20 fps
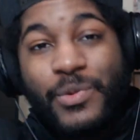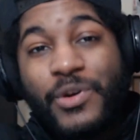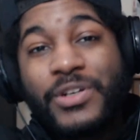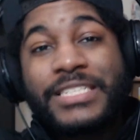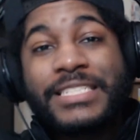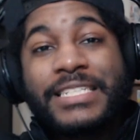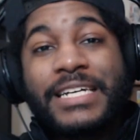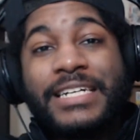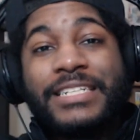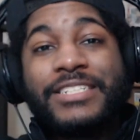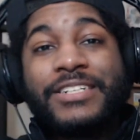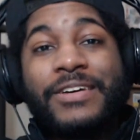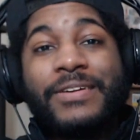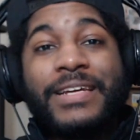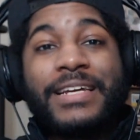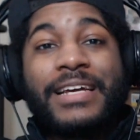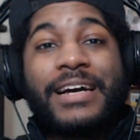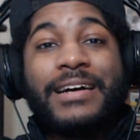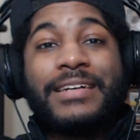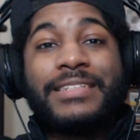for more Slice
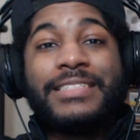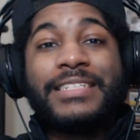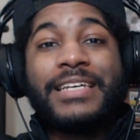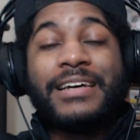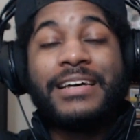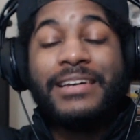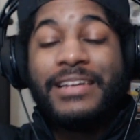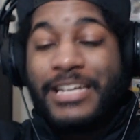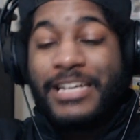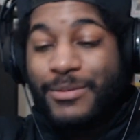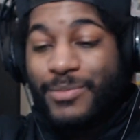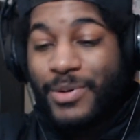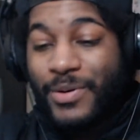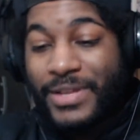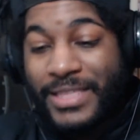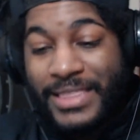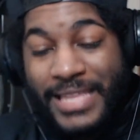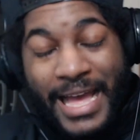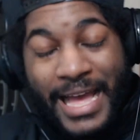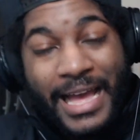Shonen content. But
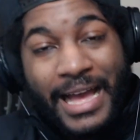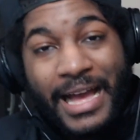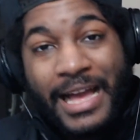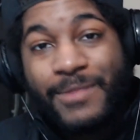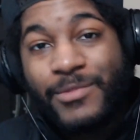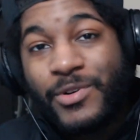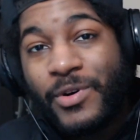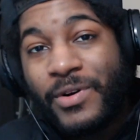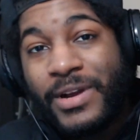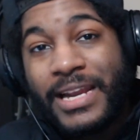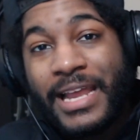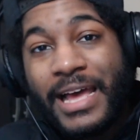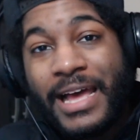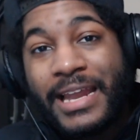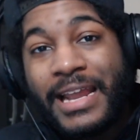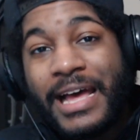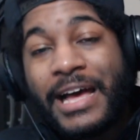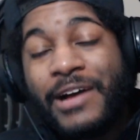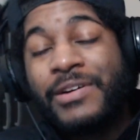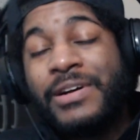with that, I'm going to
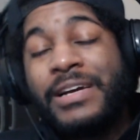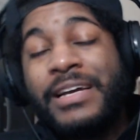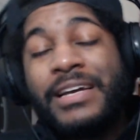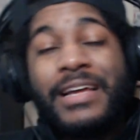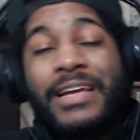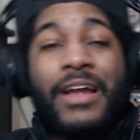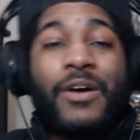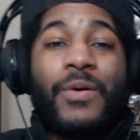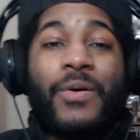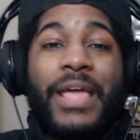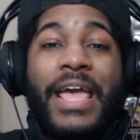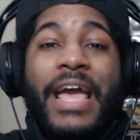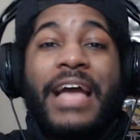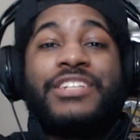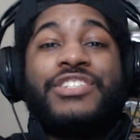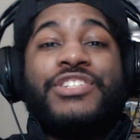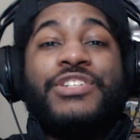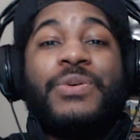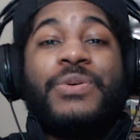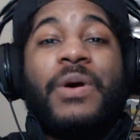head out and I will
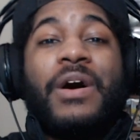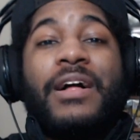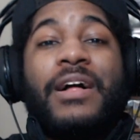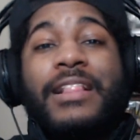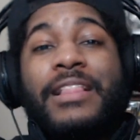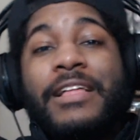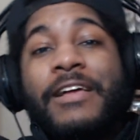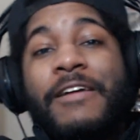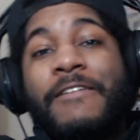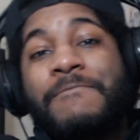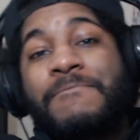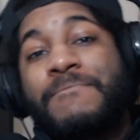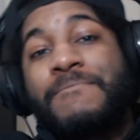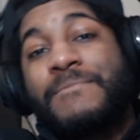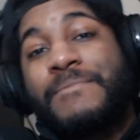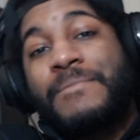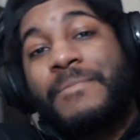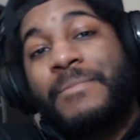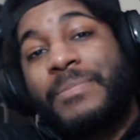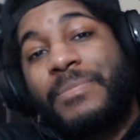catch you all
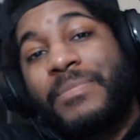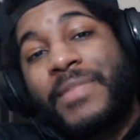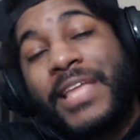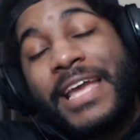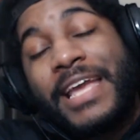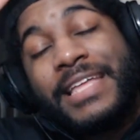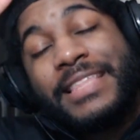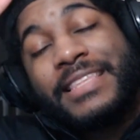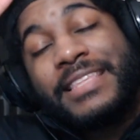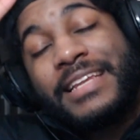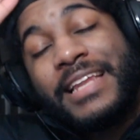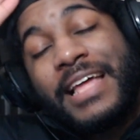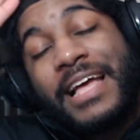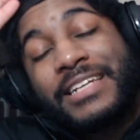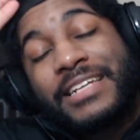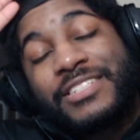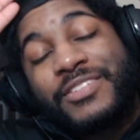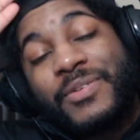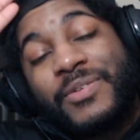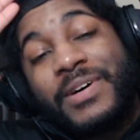in the
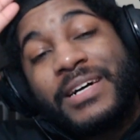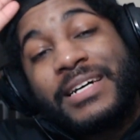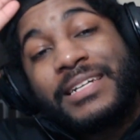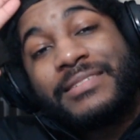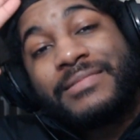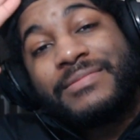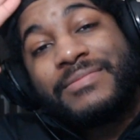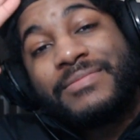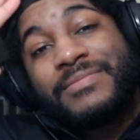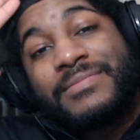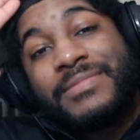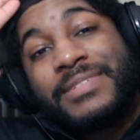next one.